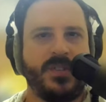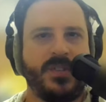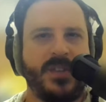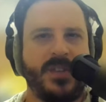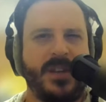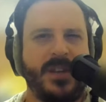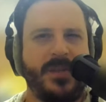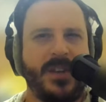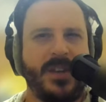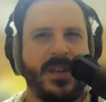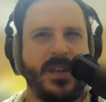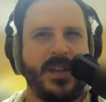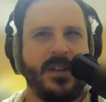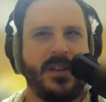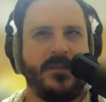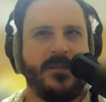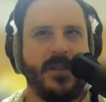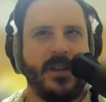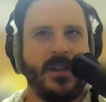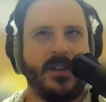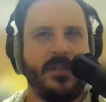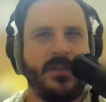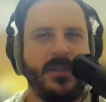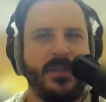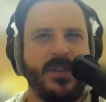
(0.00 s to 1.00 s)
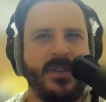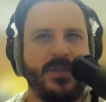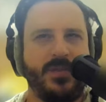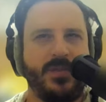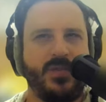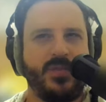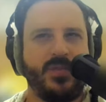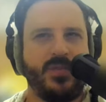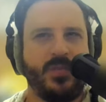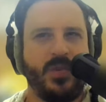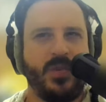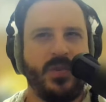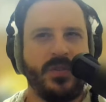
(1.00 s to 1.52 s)
Now, again, if I come into
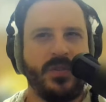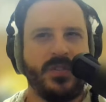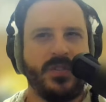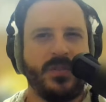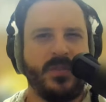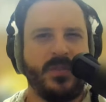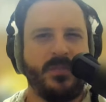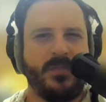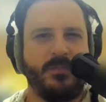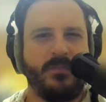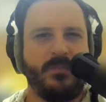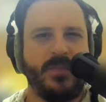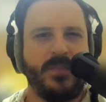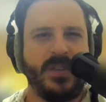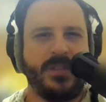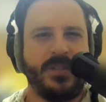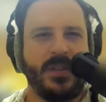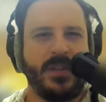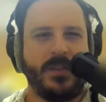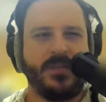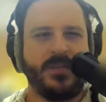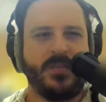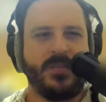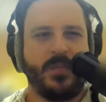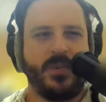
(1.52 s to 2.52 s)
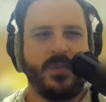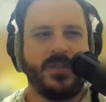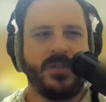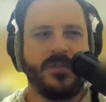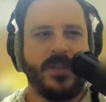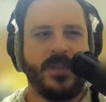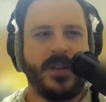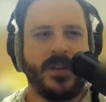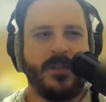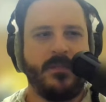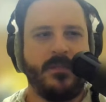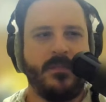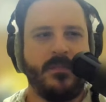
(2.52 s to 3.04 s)
sports, I'm a big-time sports
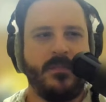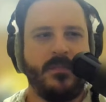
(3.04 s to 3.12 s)
fan.